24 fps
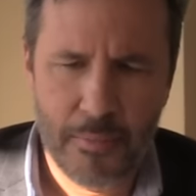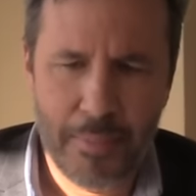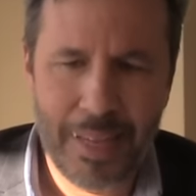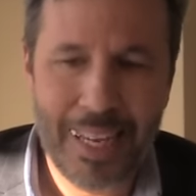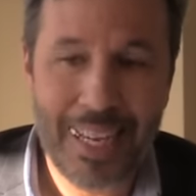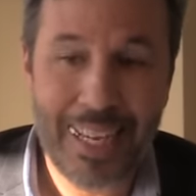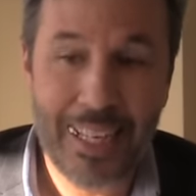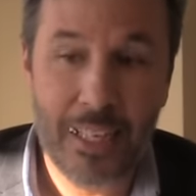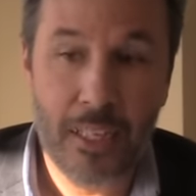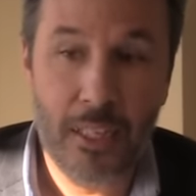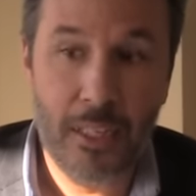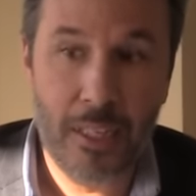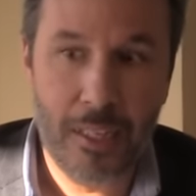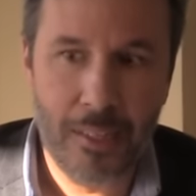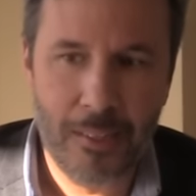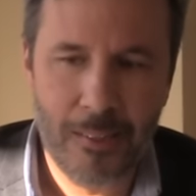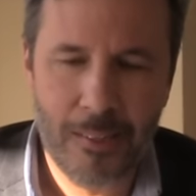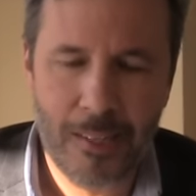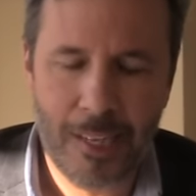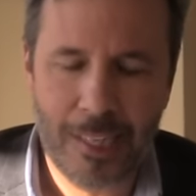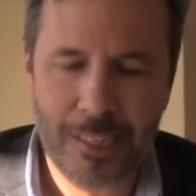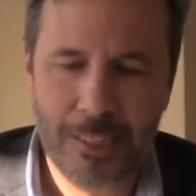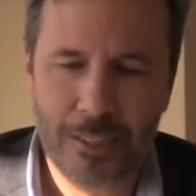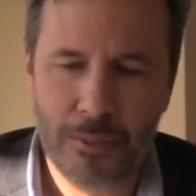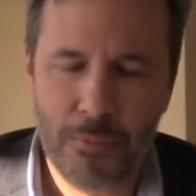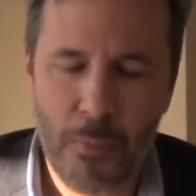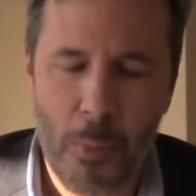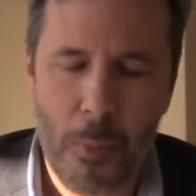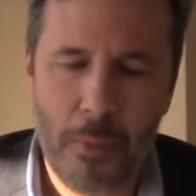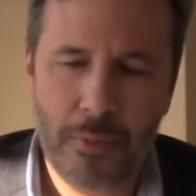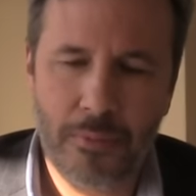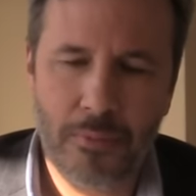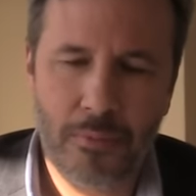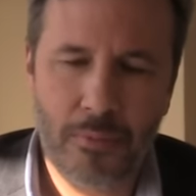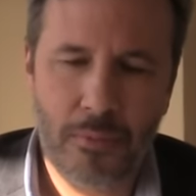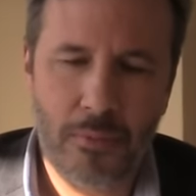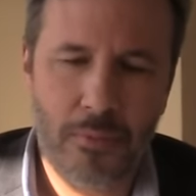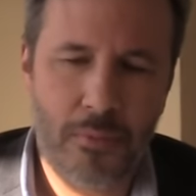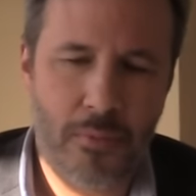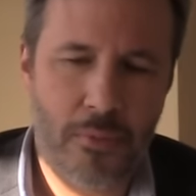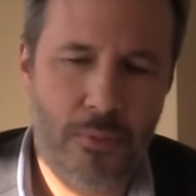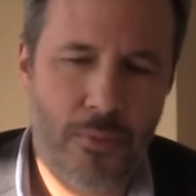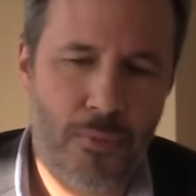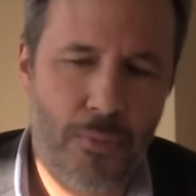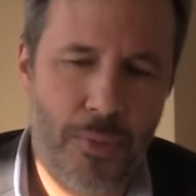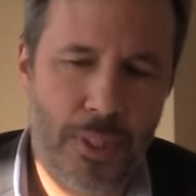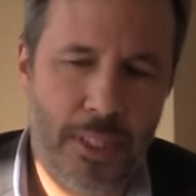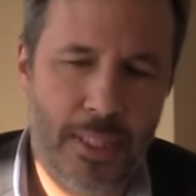being in contact
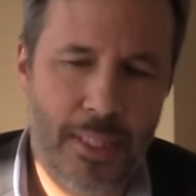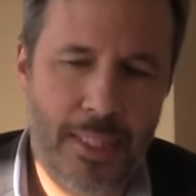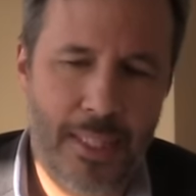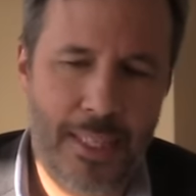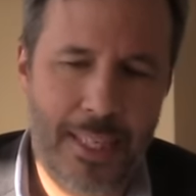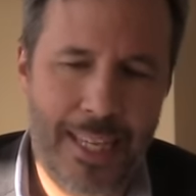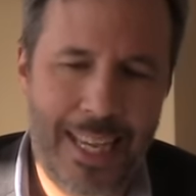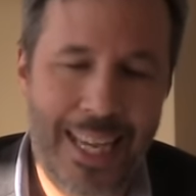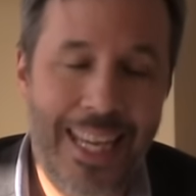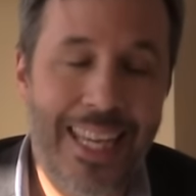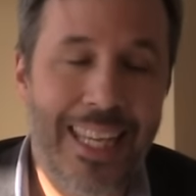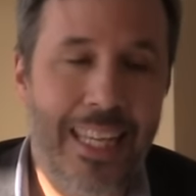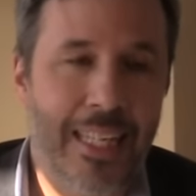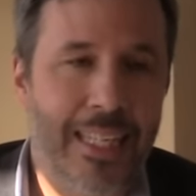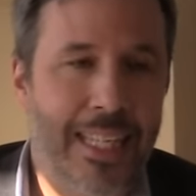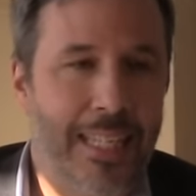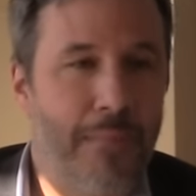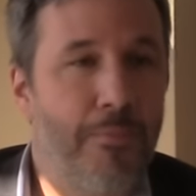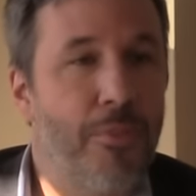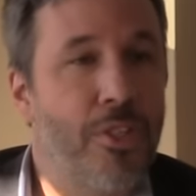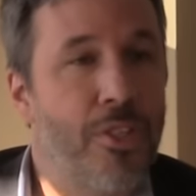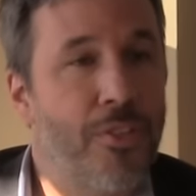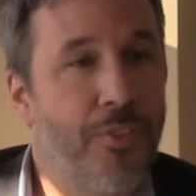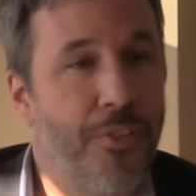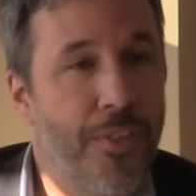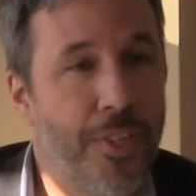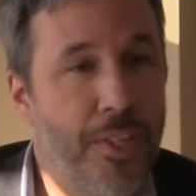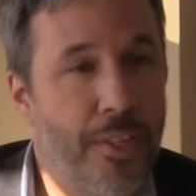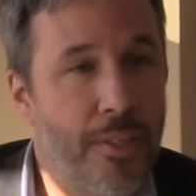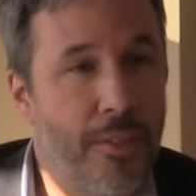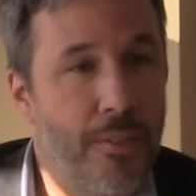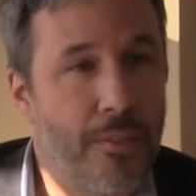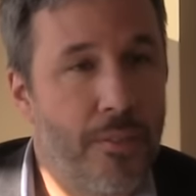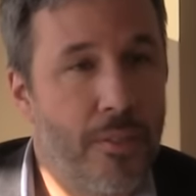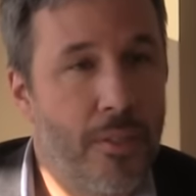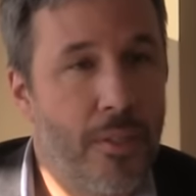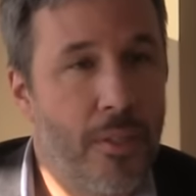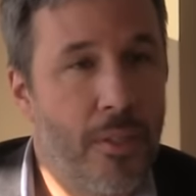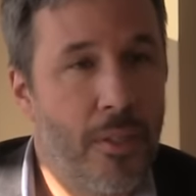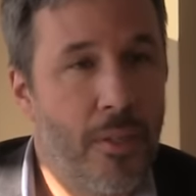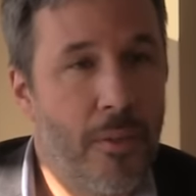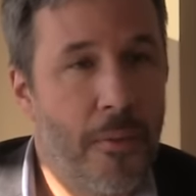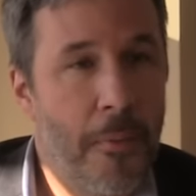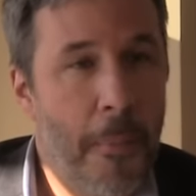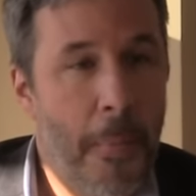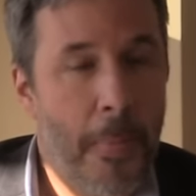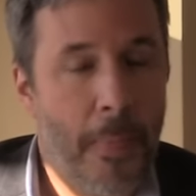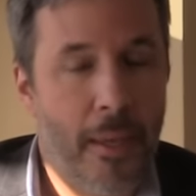with the alien atmosphere mm
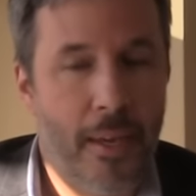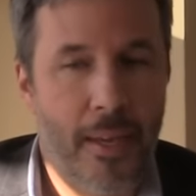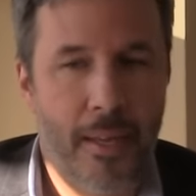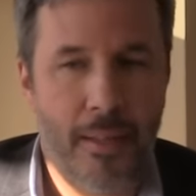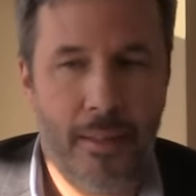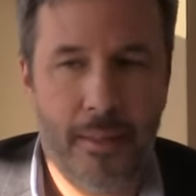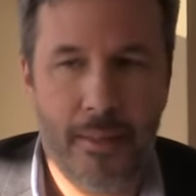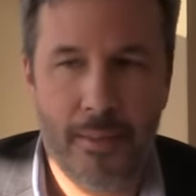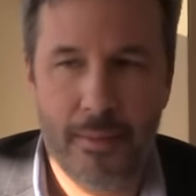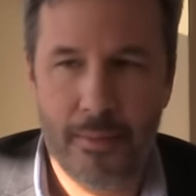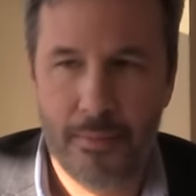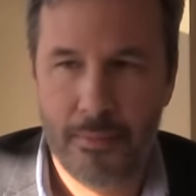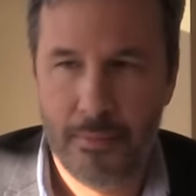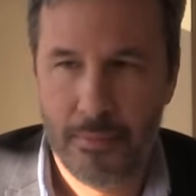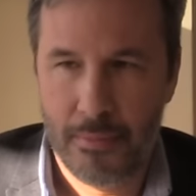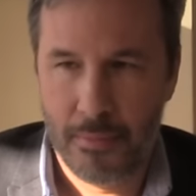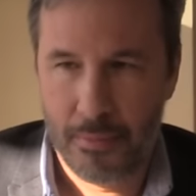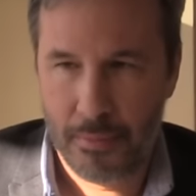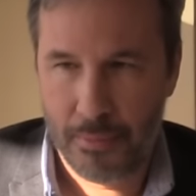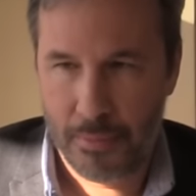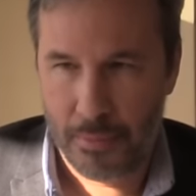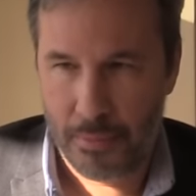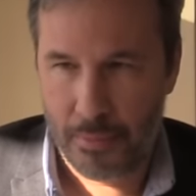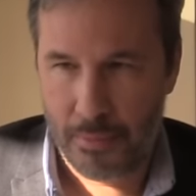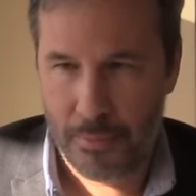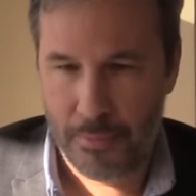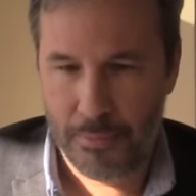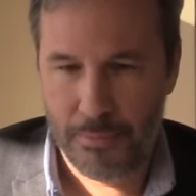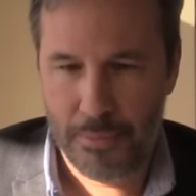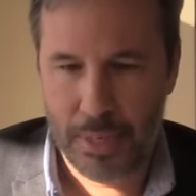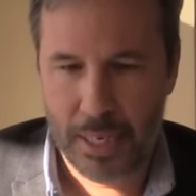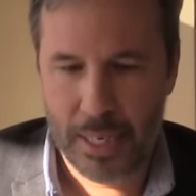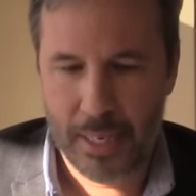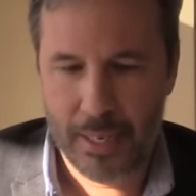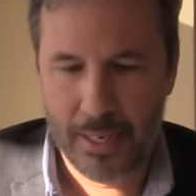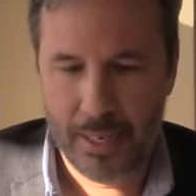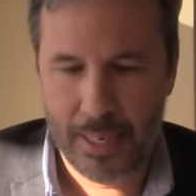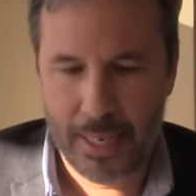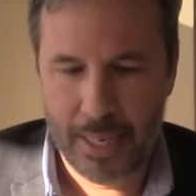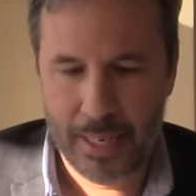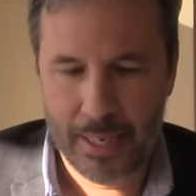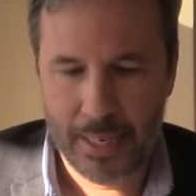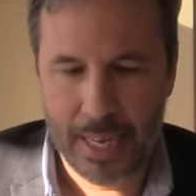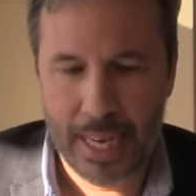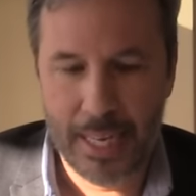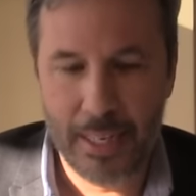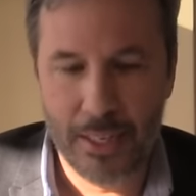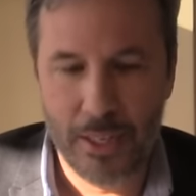-hmm. and being
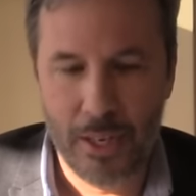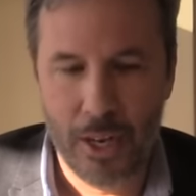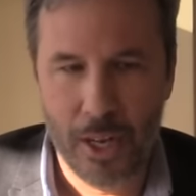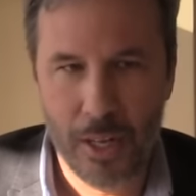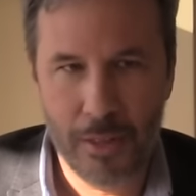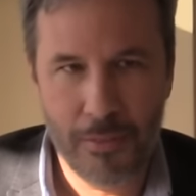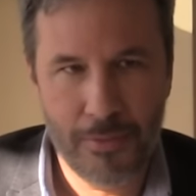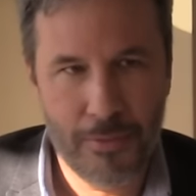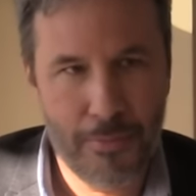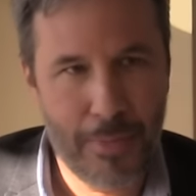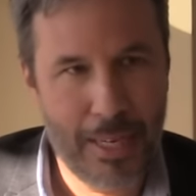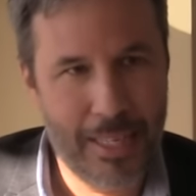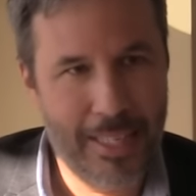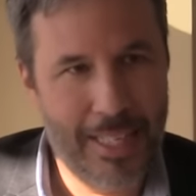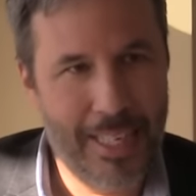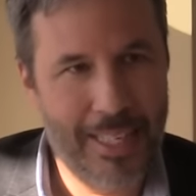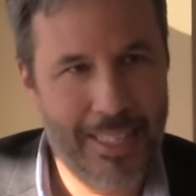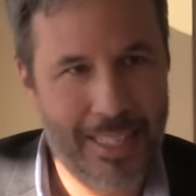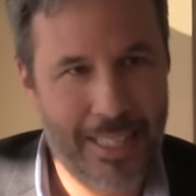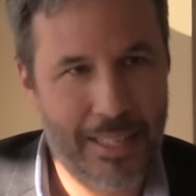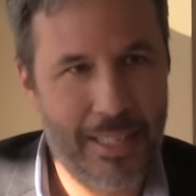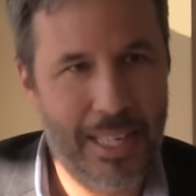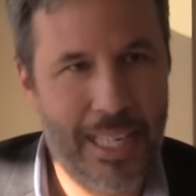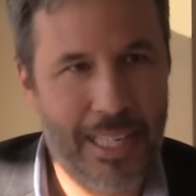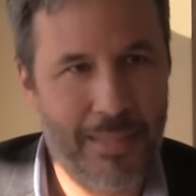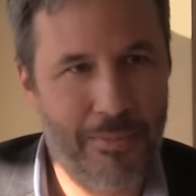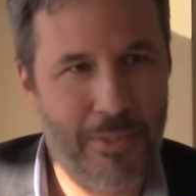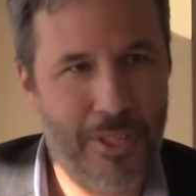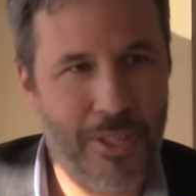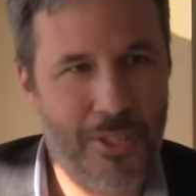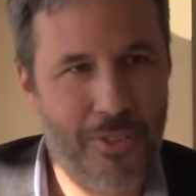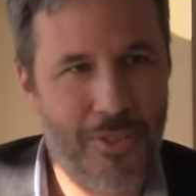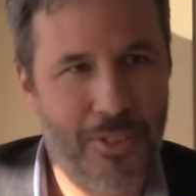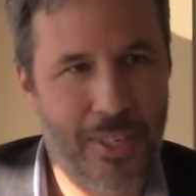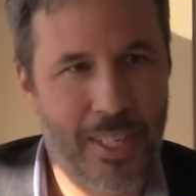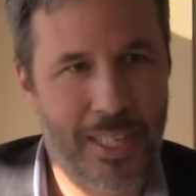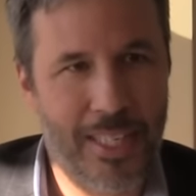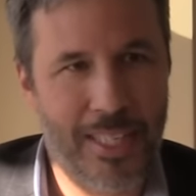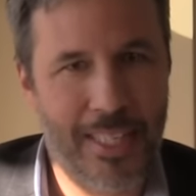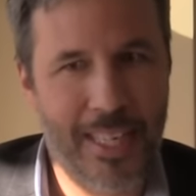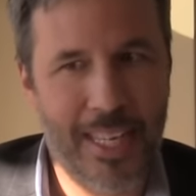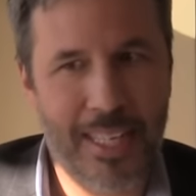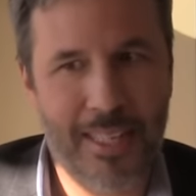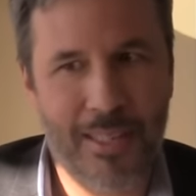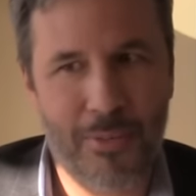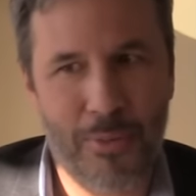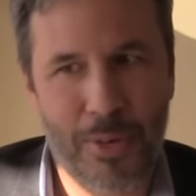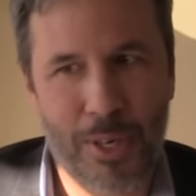like engulfed by that atmosphere and
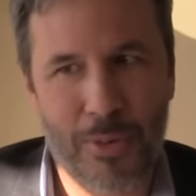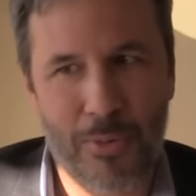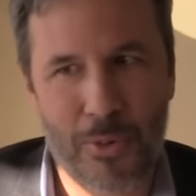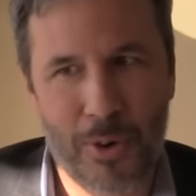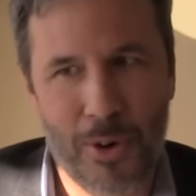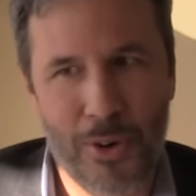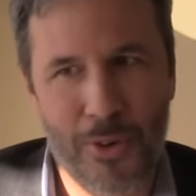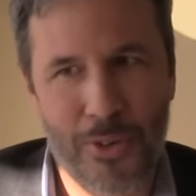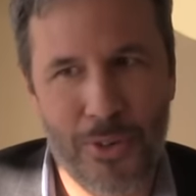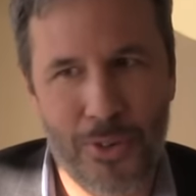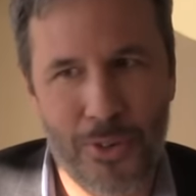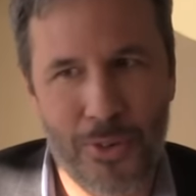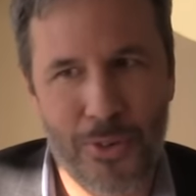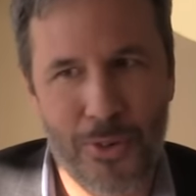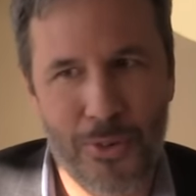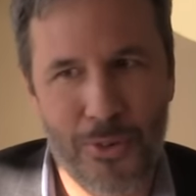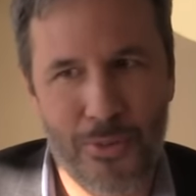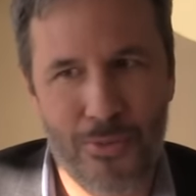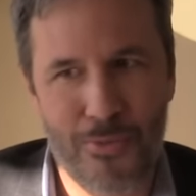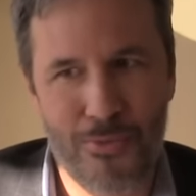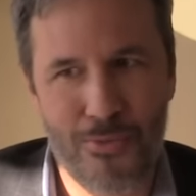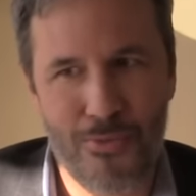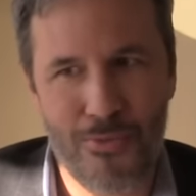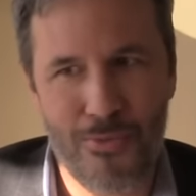that required her to